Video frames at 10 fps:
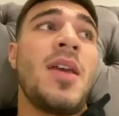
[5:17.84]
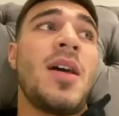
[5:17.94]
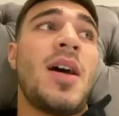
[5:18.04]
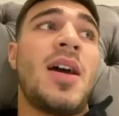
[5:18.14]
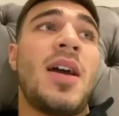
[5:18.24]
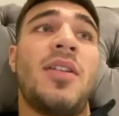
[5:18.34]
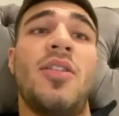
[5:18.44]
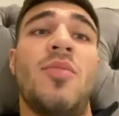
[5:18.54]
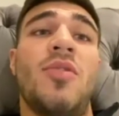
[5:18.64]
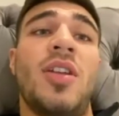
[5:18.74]
I had no
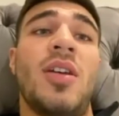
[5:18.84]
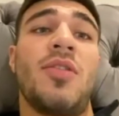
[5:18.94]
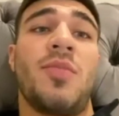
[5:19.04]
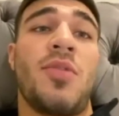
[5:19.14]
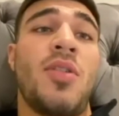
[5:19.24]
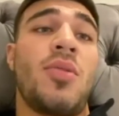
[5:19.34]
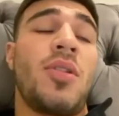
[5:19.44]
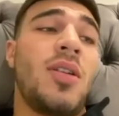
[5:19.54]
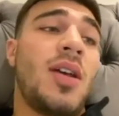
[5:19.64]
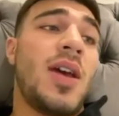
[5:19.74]
money. I was broke.
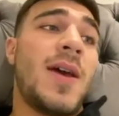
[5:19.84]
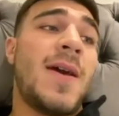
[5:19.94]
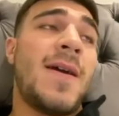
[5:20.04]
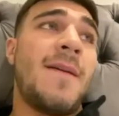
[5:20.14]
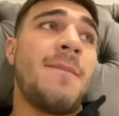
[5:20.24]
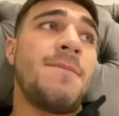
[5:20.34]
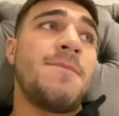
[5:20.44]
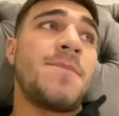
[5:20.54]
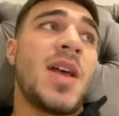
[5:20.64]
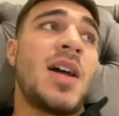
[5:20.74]
I
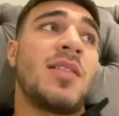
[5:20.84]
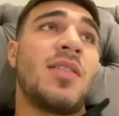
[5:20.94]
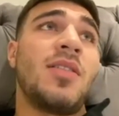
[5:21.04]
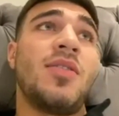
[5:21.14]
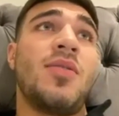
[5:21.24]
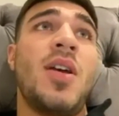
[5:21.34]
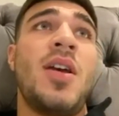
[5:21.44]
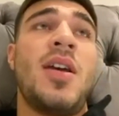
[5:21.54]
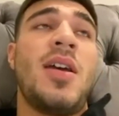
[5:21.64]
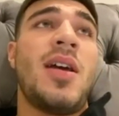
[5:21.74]
had to
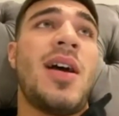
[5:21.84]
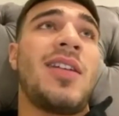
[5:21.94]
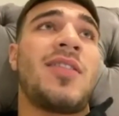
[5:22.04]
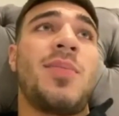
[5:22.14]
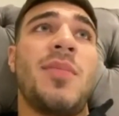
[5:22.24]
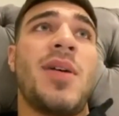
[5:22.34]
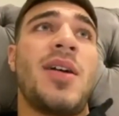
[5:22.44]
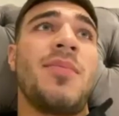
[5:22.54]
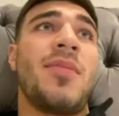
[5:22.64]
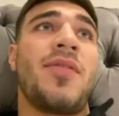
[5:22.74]
ask my
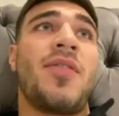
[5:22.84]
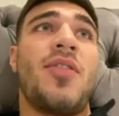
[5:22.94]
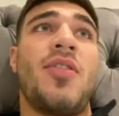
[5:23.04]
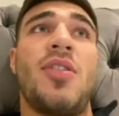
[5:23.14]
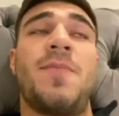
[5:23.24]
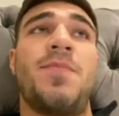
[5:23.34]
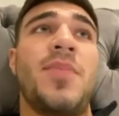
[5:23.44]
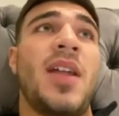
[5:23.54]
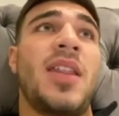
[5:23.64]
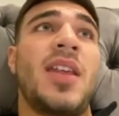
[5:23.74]
mum for,
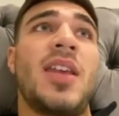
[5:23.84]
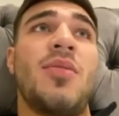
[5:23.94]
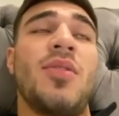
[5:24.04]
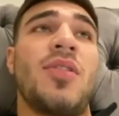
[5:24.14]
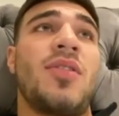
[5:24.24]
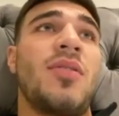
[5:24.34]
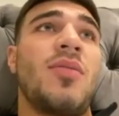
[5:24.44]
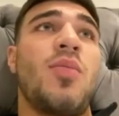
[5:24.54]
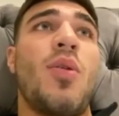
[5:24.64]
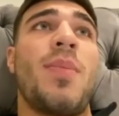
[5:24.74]
I think it was
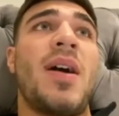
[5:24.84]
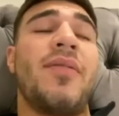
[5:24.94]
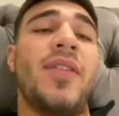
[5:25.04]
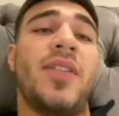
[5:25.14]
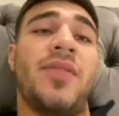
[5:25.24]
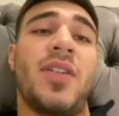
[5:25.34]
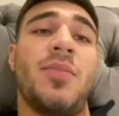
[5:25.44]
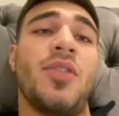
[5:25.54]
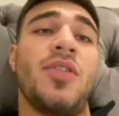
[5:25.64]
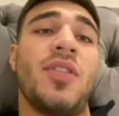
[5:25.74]
£1.50 for the
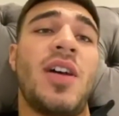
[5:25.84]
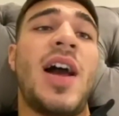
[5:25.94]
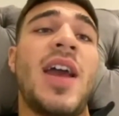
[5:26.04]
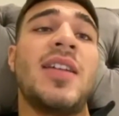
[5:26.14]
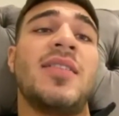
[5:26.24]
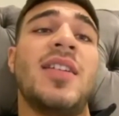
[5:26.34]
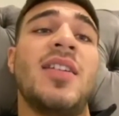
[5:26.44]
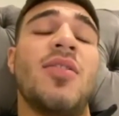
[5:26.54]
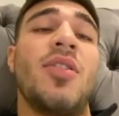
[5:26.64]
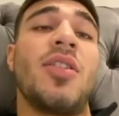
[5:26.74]
bus at 18
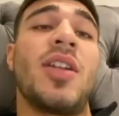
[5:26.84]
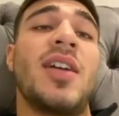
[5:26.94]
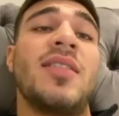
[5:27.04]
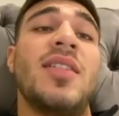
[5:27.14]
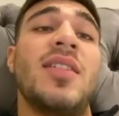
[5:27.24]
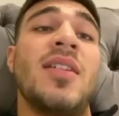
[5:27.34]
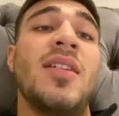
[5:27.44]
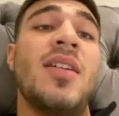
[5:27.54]
going on 19